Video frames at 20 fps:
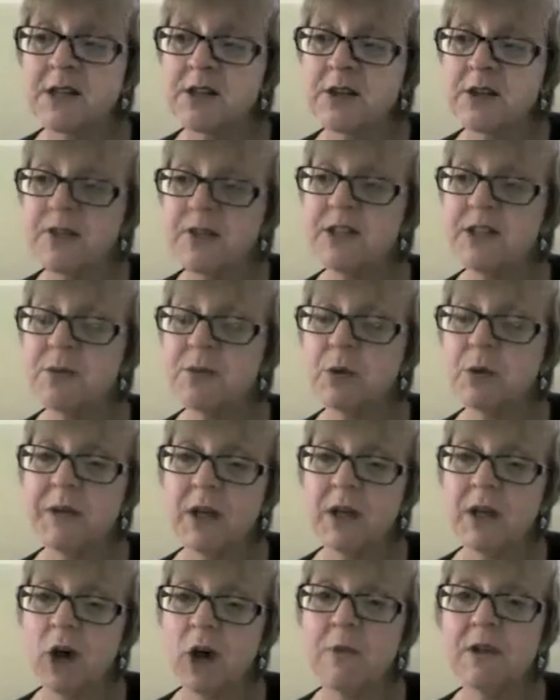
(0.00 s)
So these would
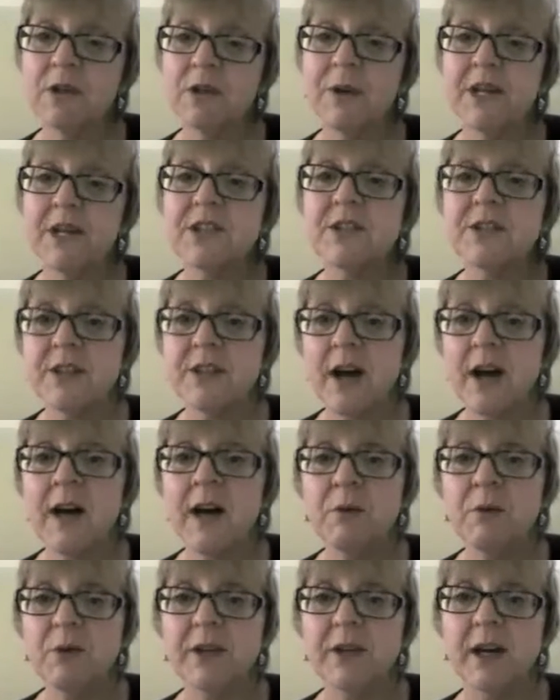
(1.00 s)
be common questions that
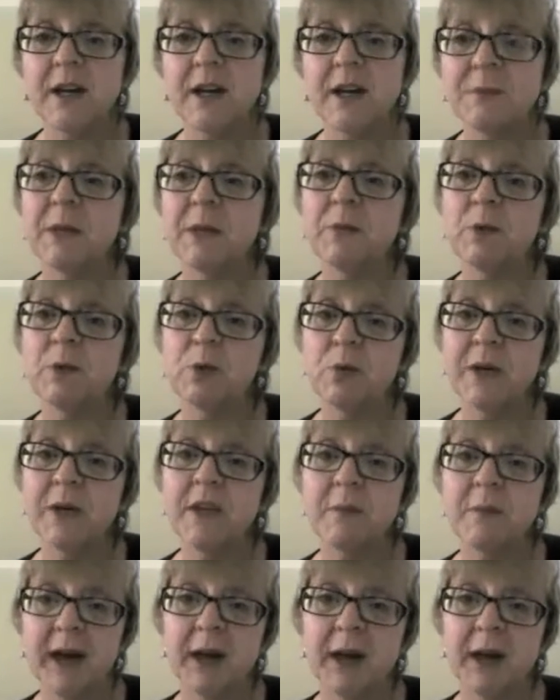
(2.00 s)
I would ask people
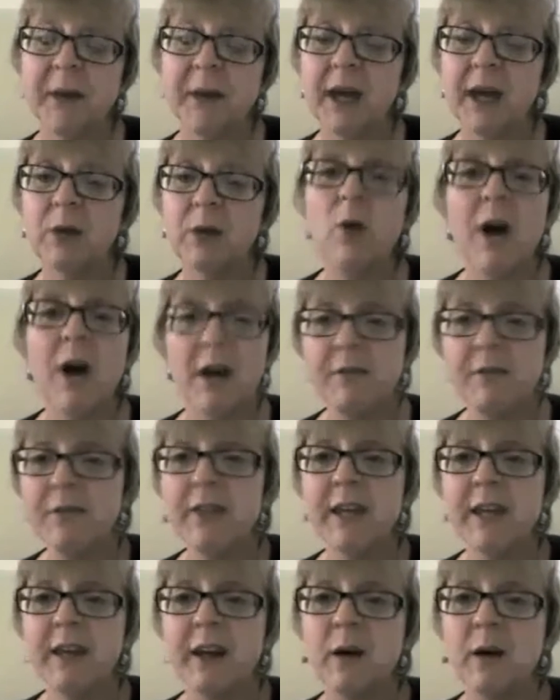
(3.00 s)
with back pain, whatever
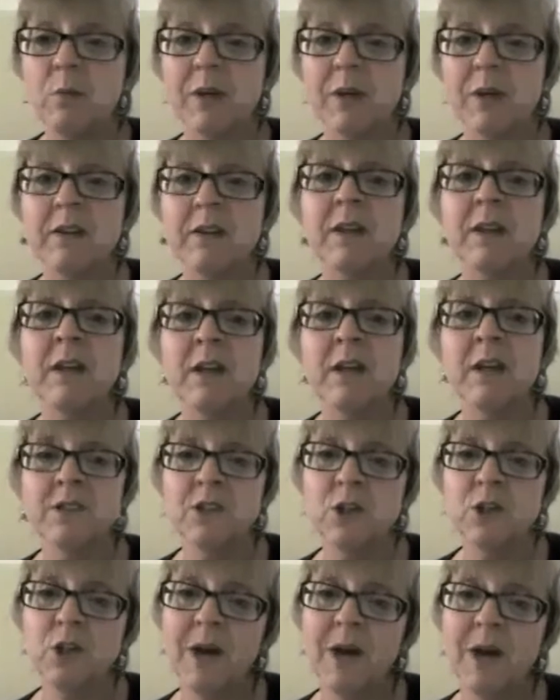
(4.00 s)
they come with.
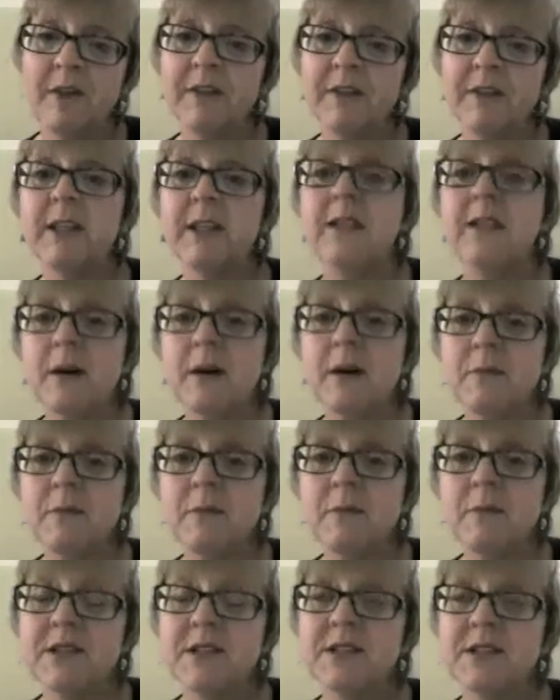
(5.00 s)
Do you have any
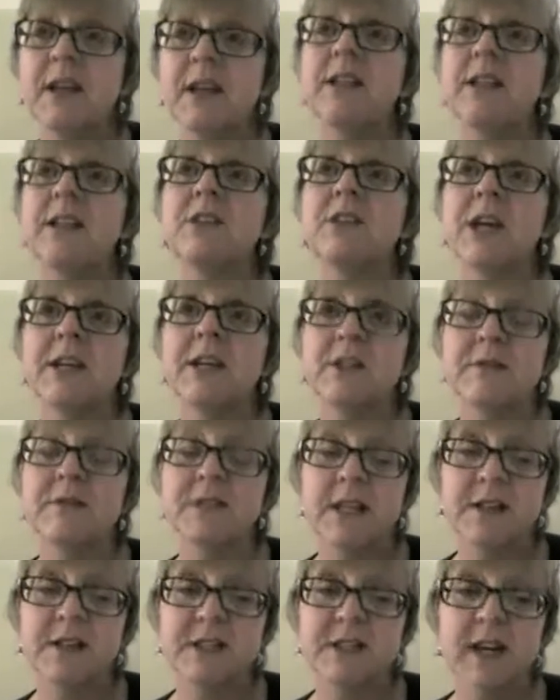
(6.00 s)
numbness, any change of
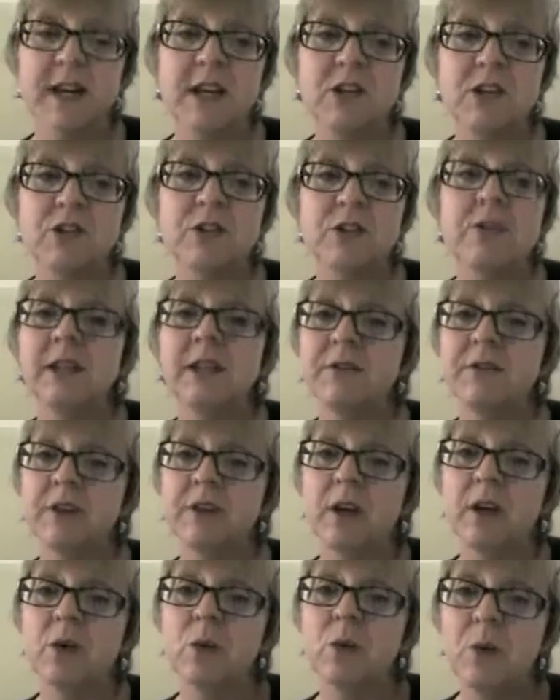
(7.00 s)
sensation? If
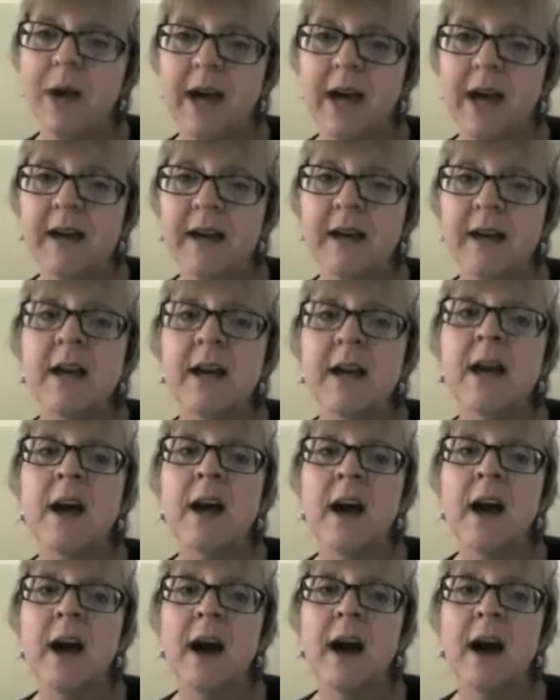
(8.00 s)
so, where?
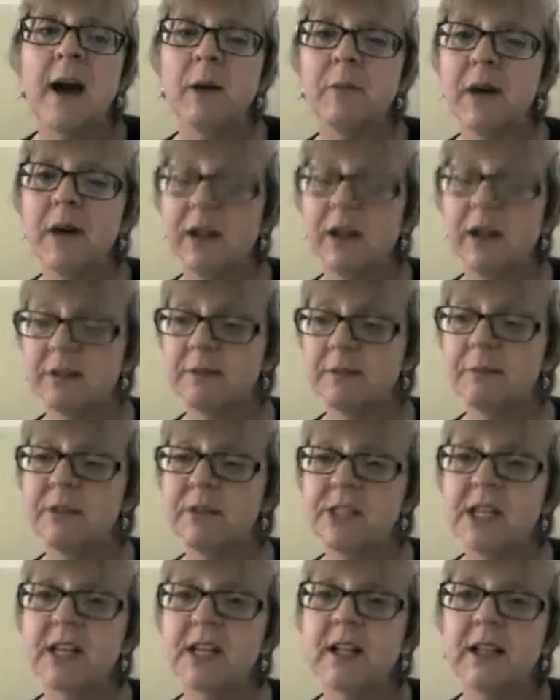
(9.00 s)
And
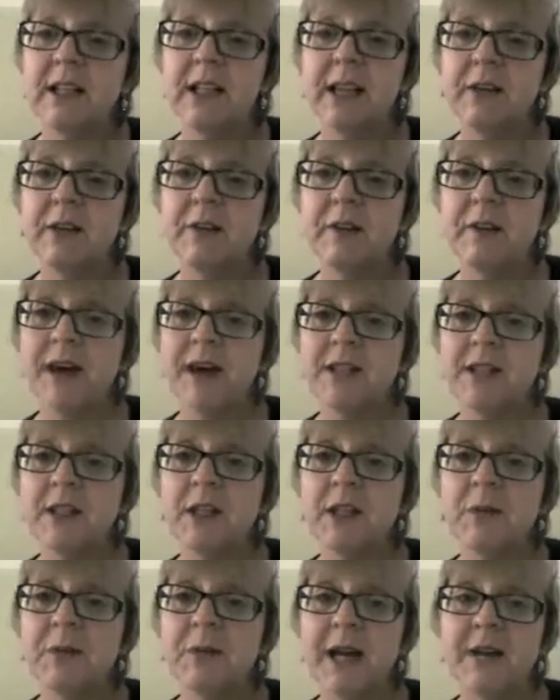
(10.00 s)
particularly if they've had
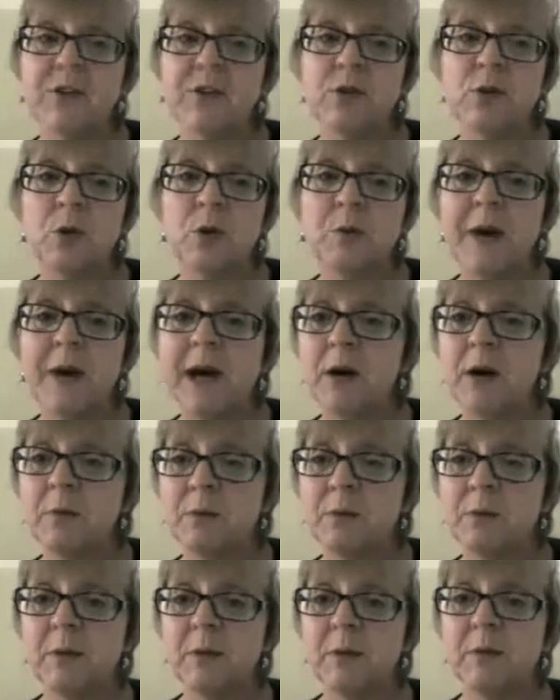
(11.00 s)
any bladder or bowel
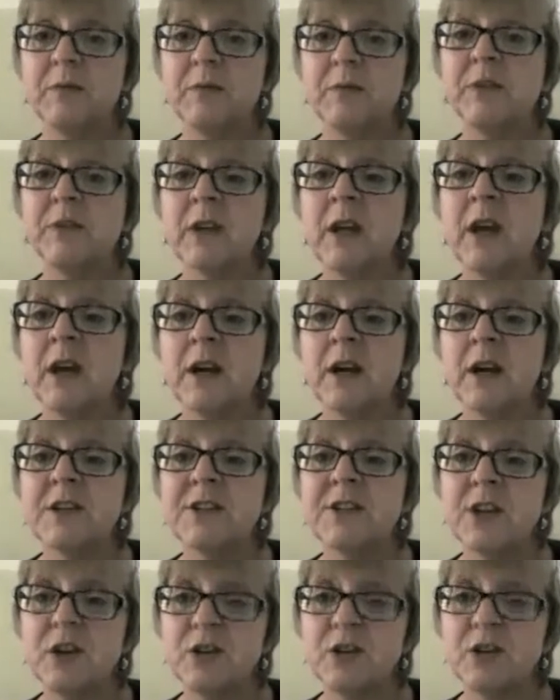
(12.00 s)
problems
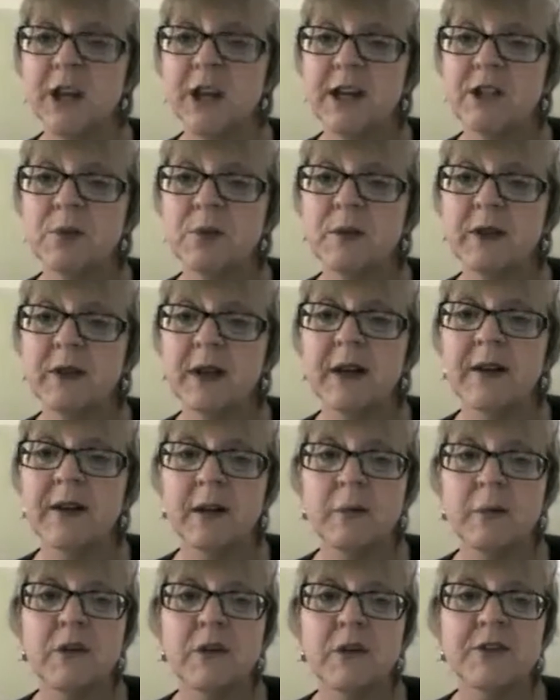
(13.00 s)
associated with that
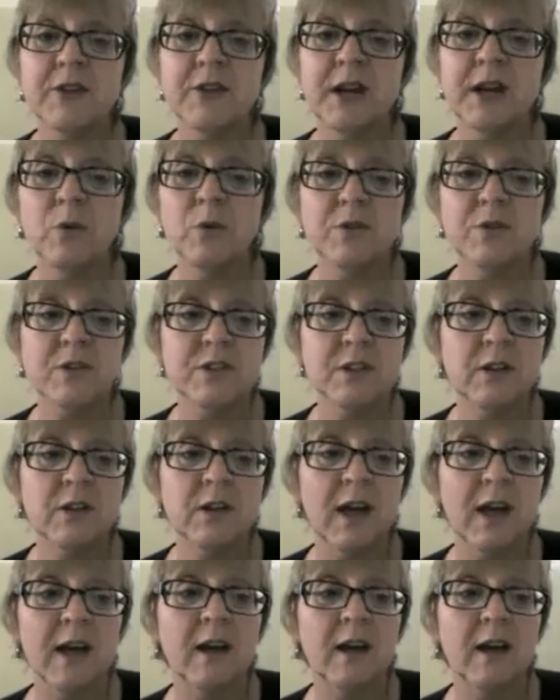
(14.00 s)
numbness, I'd want
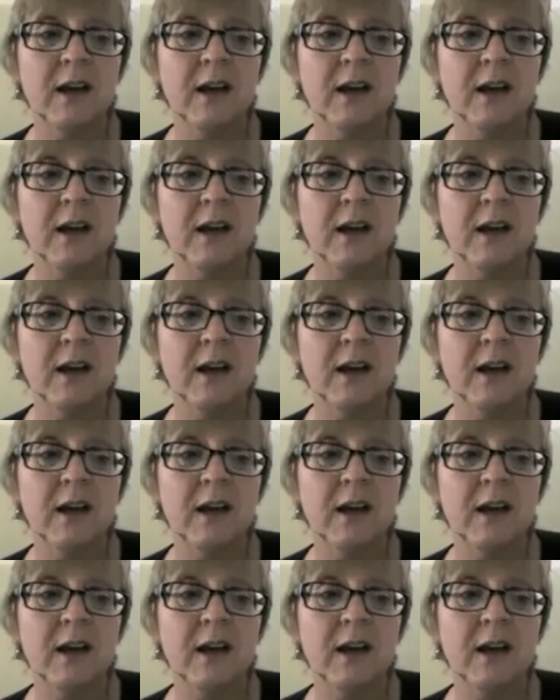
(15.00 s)
to